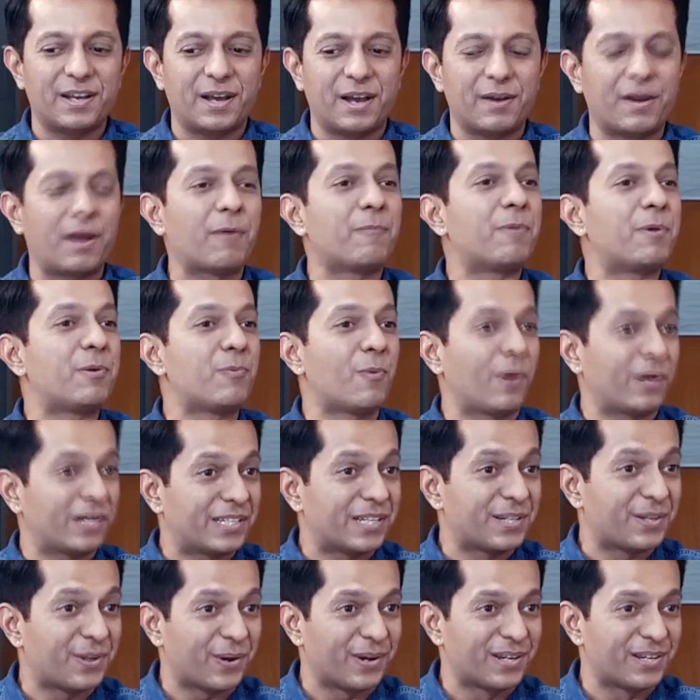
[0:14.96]
I've been
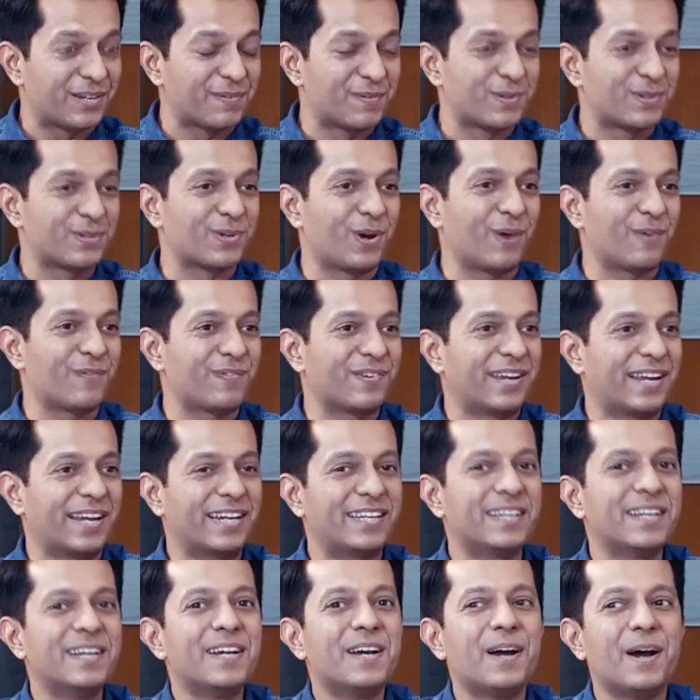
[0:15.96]
watching your interviews of
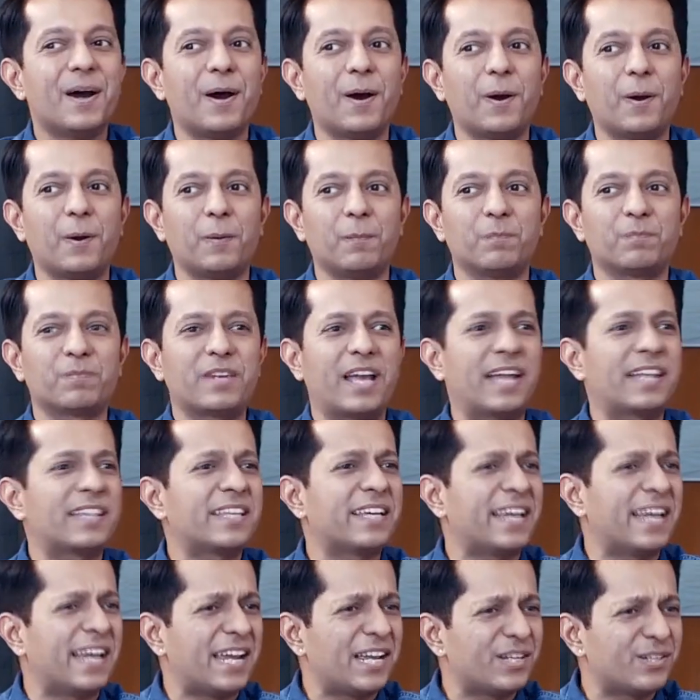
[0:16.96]
late. Um, at
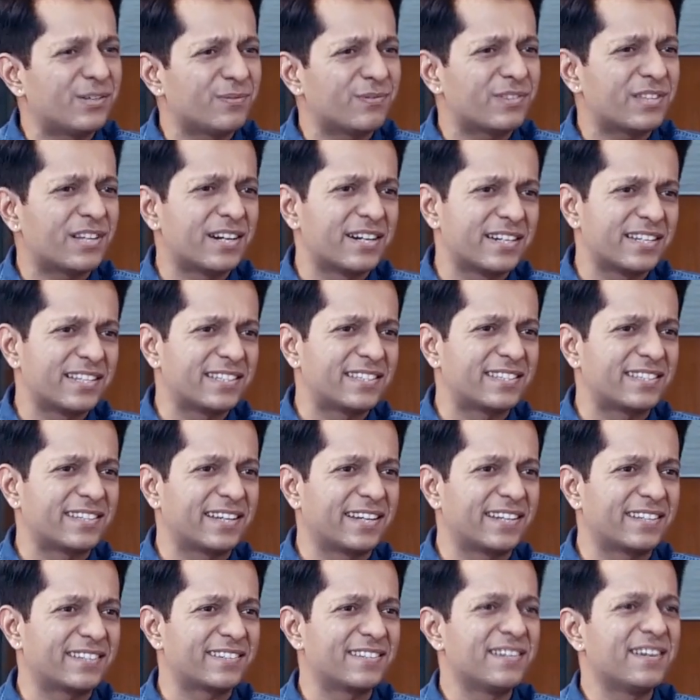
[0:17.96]
the age of
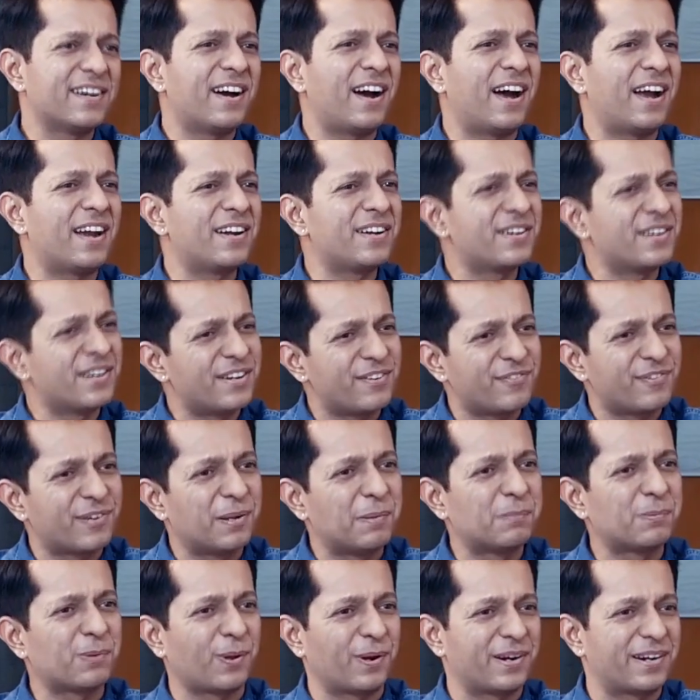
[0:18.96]
thirty-six, one hundred
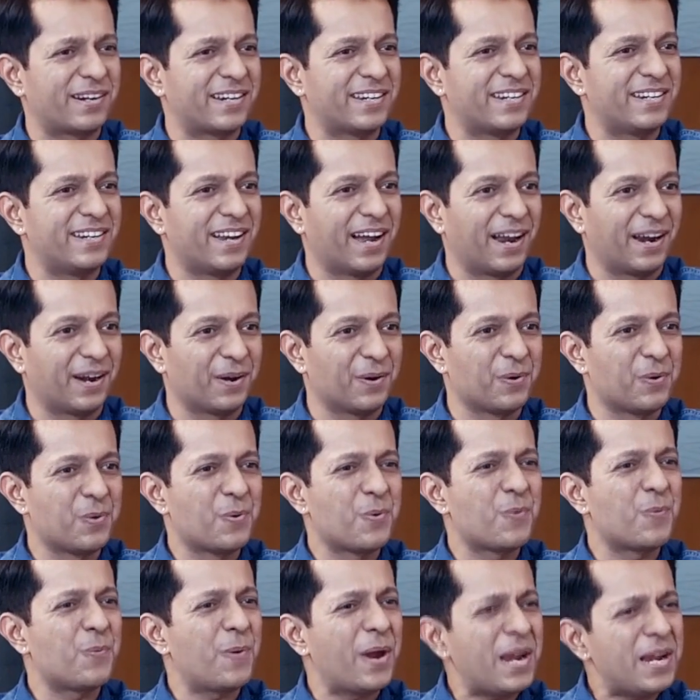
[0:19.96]
films already done.
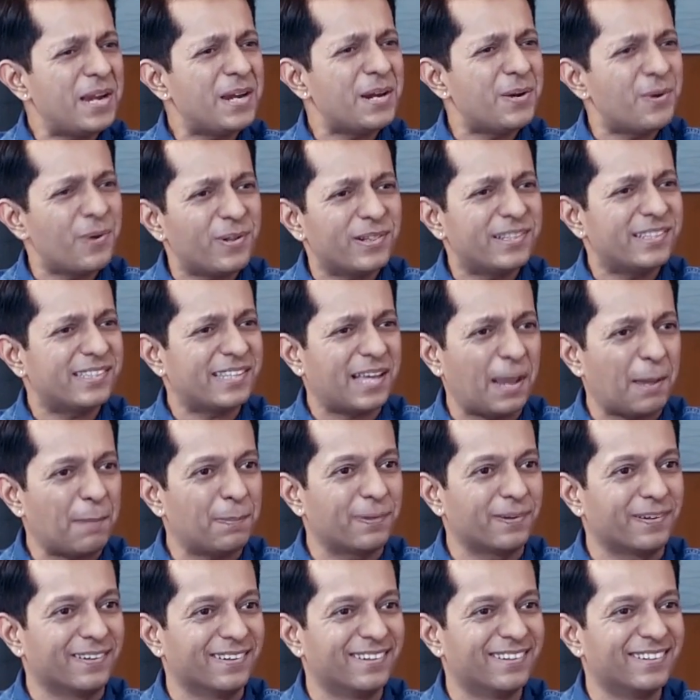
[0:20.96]
When did all this
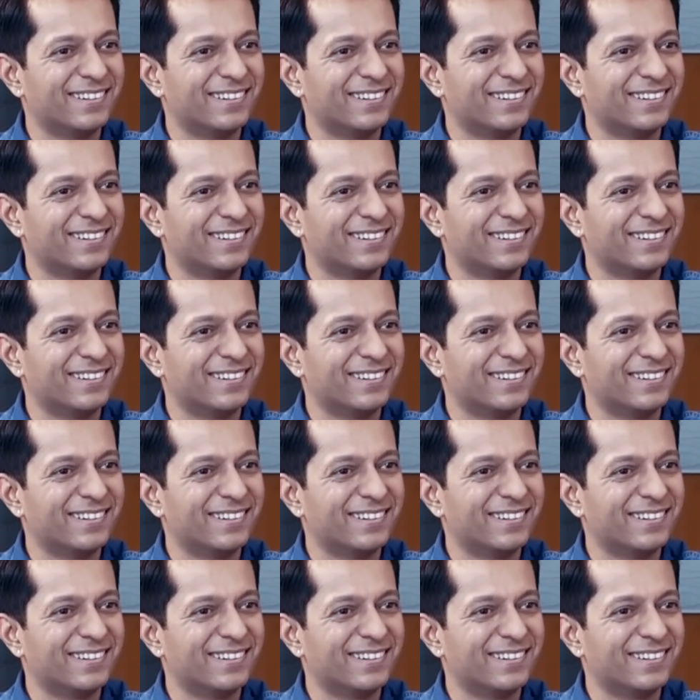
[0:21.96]
happen?